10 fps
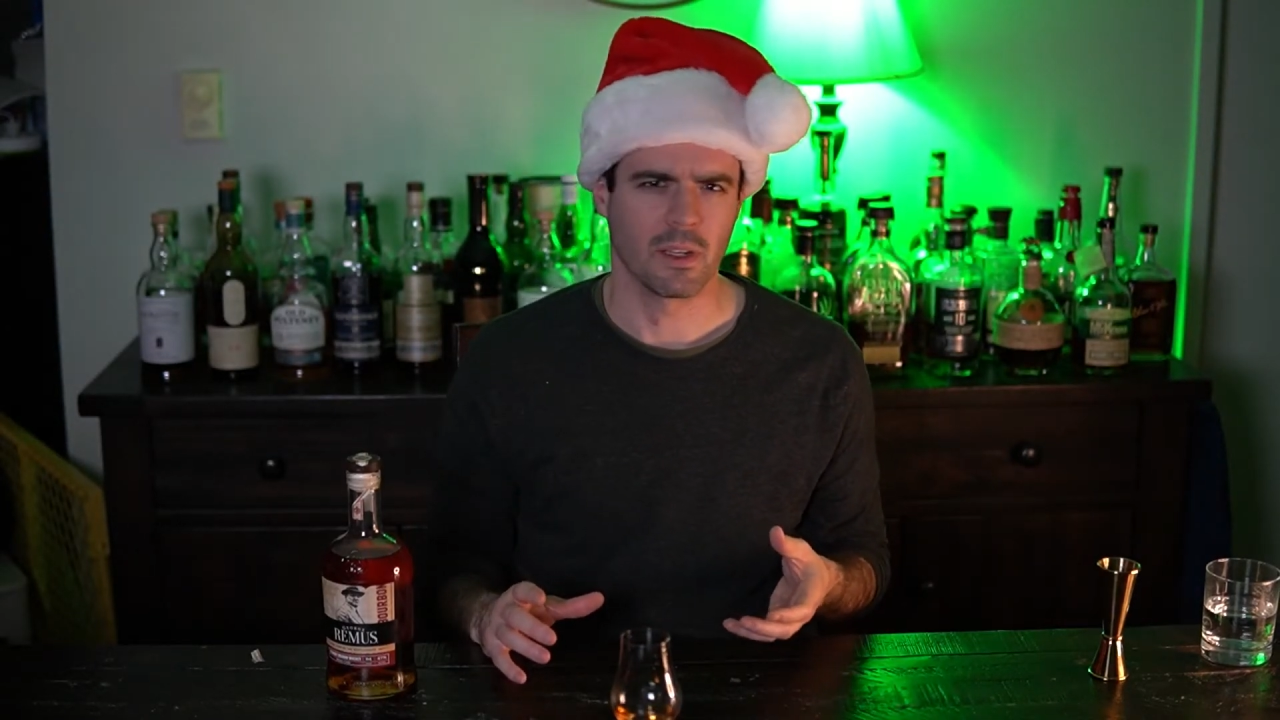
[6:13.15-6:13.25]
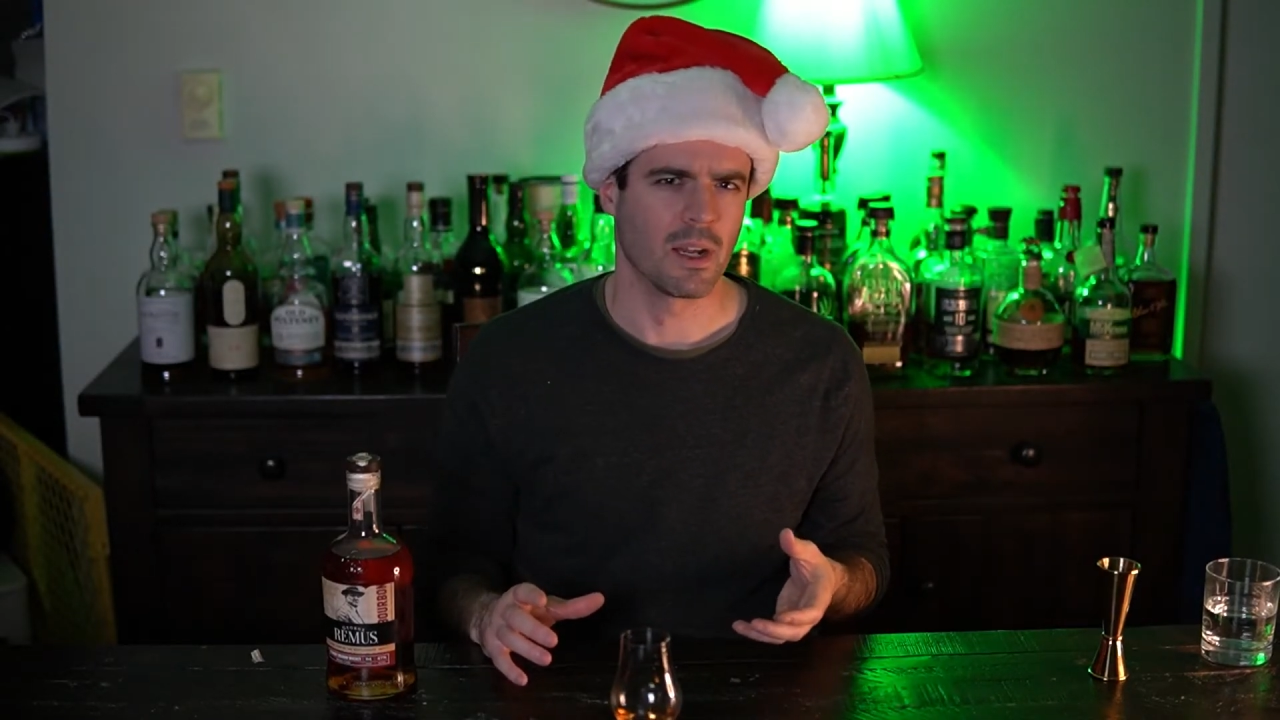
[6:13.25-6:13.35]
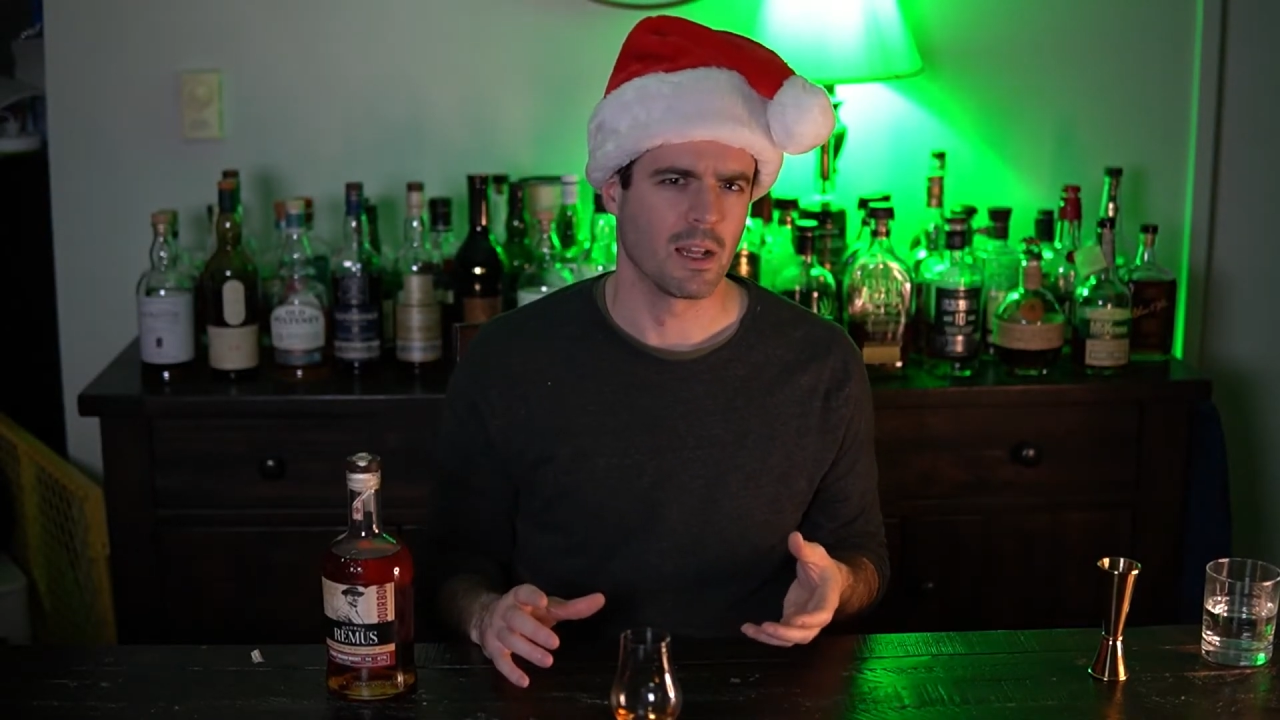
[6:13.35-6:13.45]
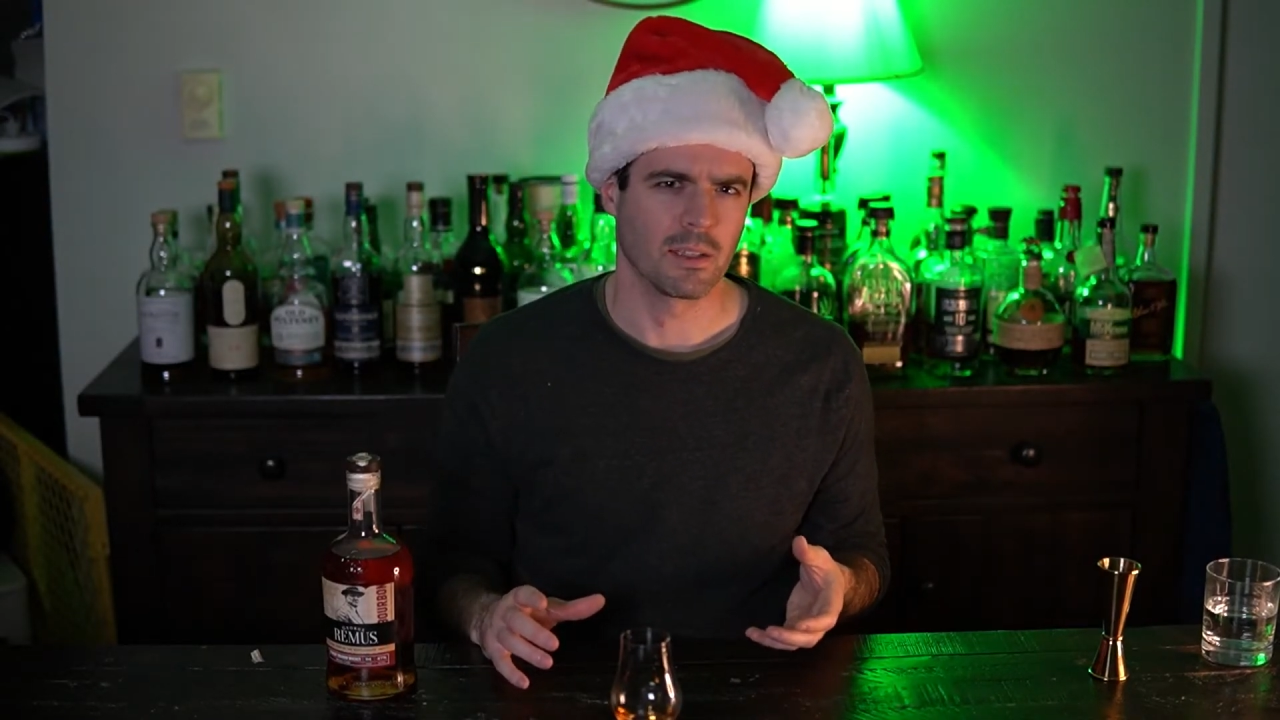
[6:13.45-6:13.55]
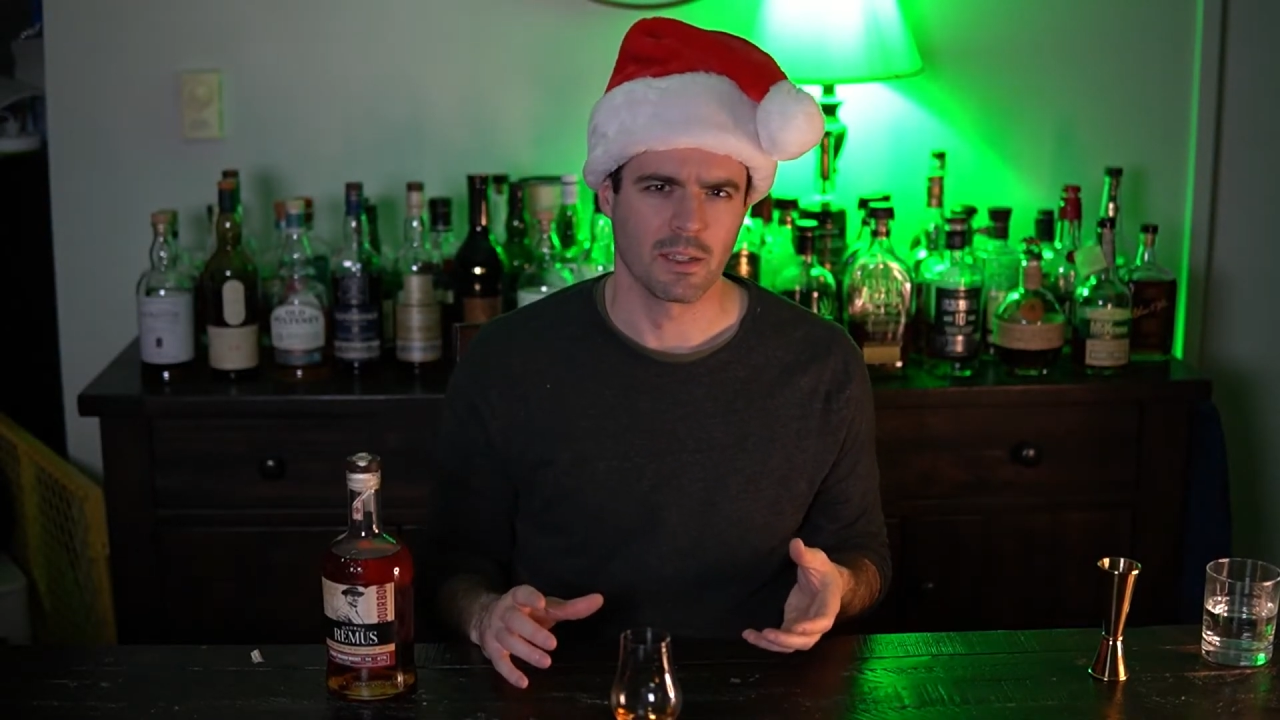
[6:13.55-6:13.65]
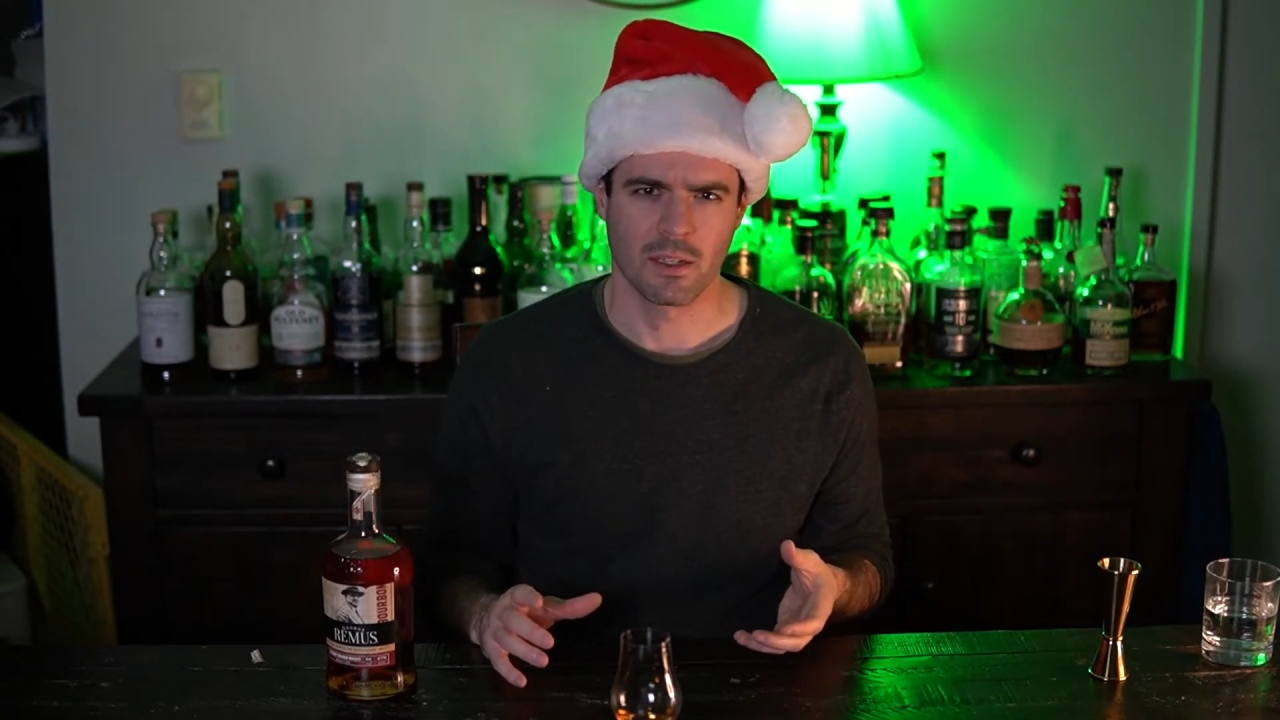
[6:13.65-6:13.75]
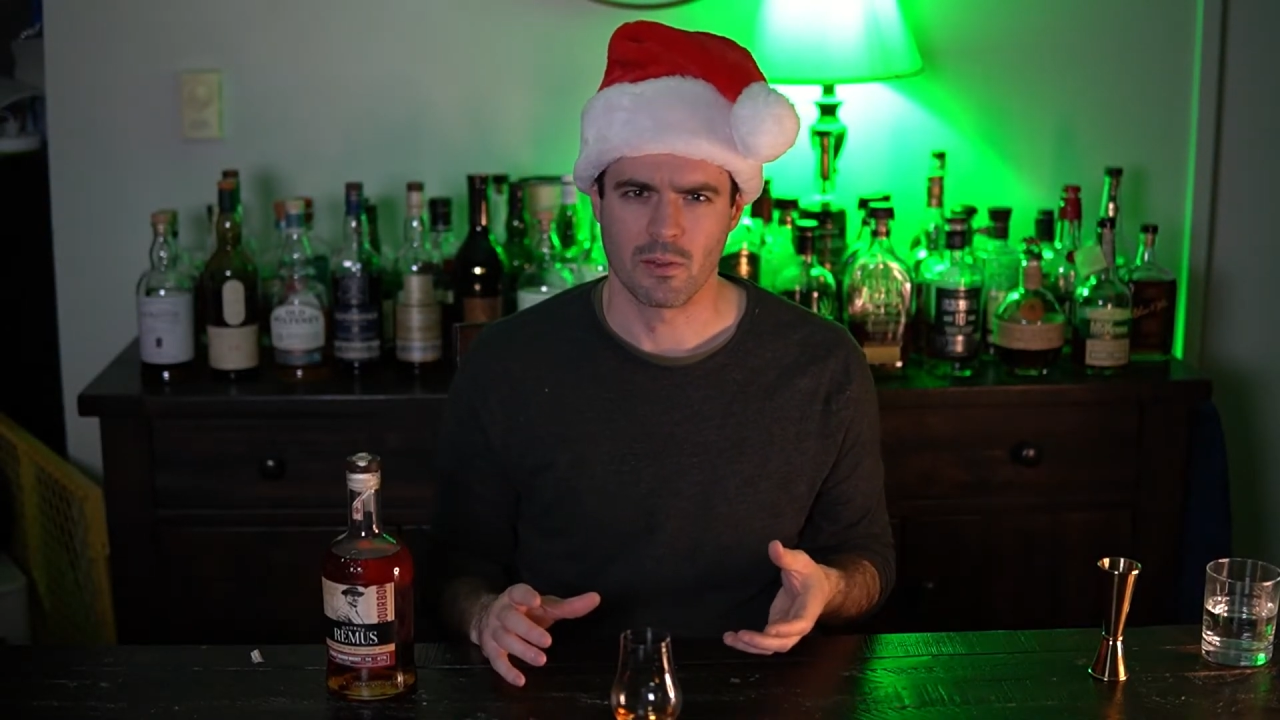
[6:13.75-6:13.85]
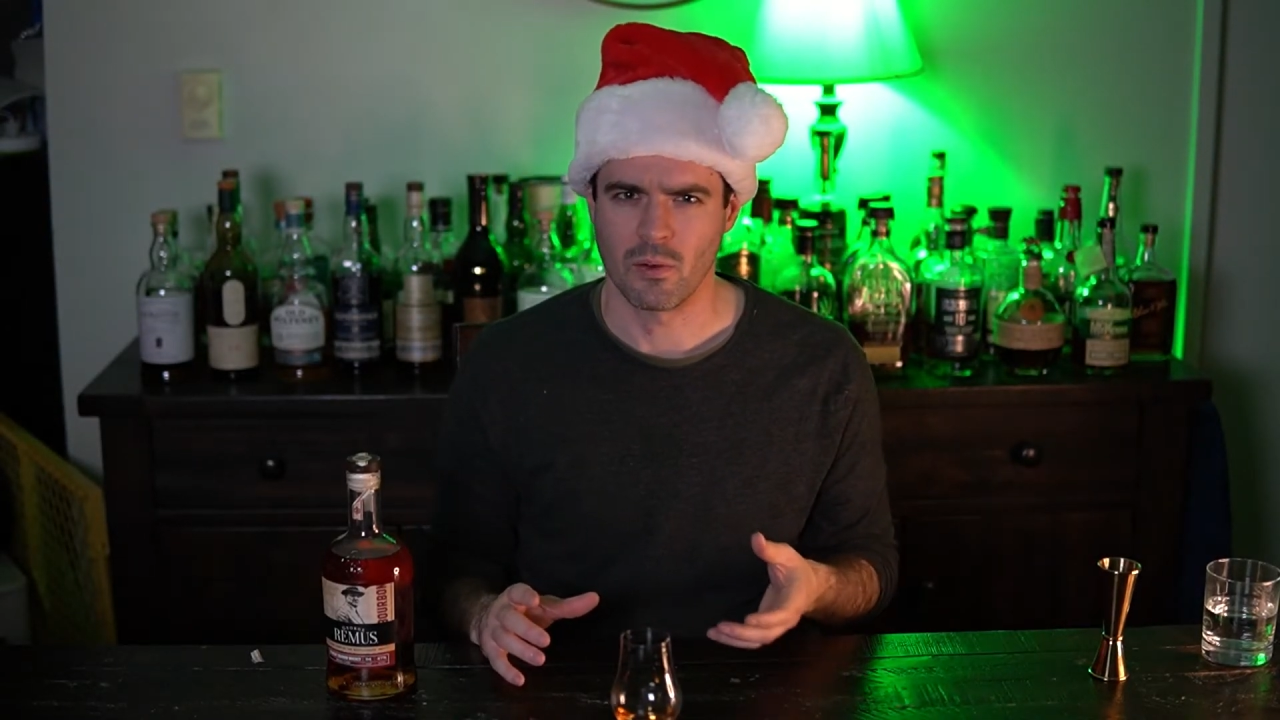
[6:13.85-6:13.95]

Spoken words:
not leaning